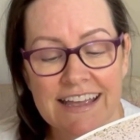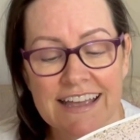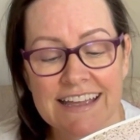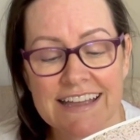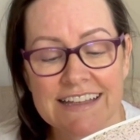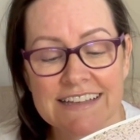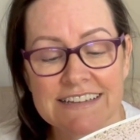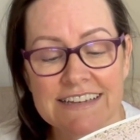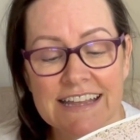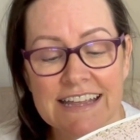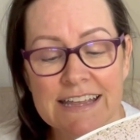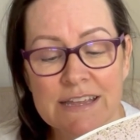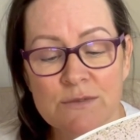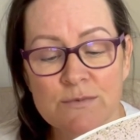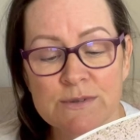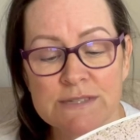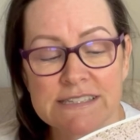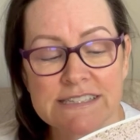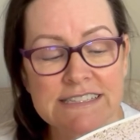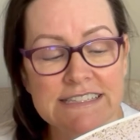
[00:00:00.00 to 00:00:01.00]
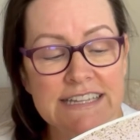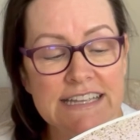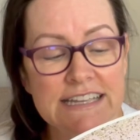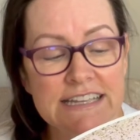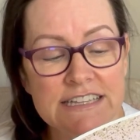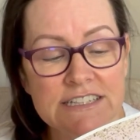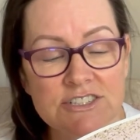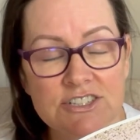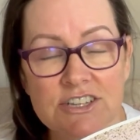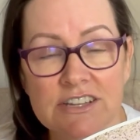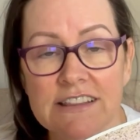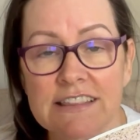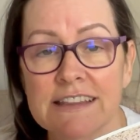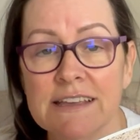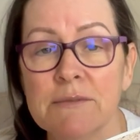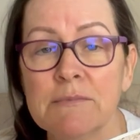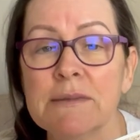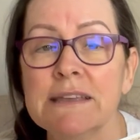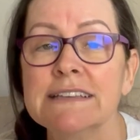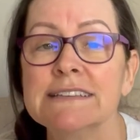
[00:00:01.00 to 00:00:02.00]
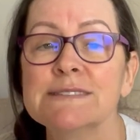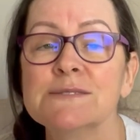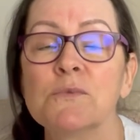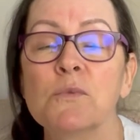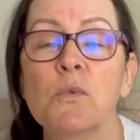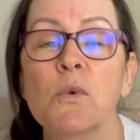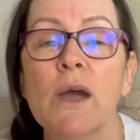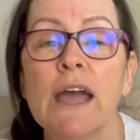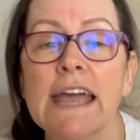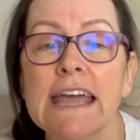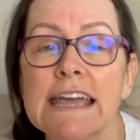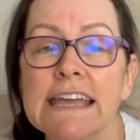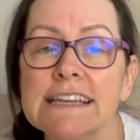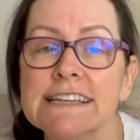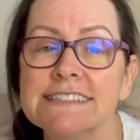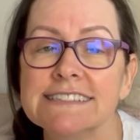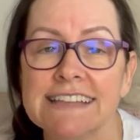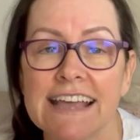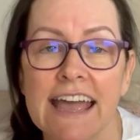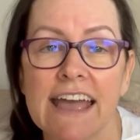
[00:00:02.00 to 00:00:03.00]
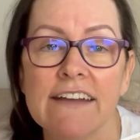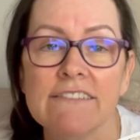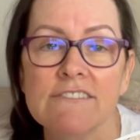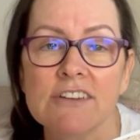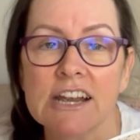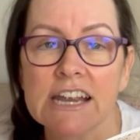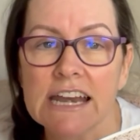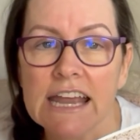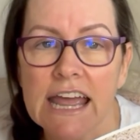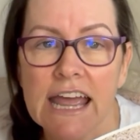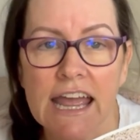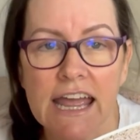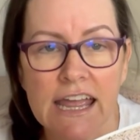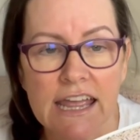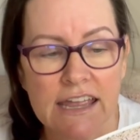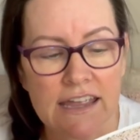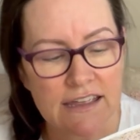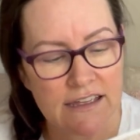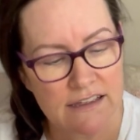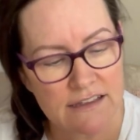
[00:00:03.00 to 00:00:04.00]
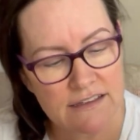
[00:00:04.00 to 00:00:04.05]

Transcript: and he was teaching them his ways every day.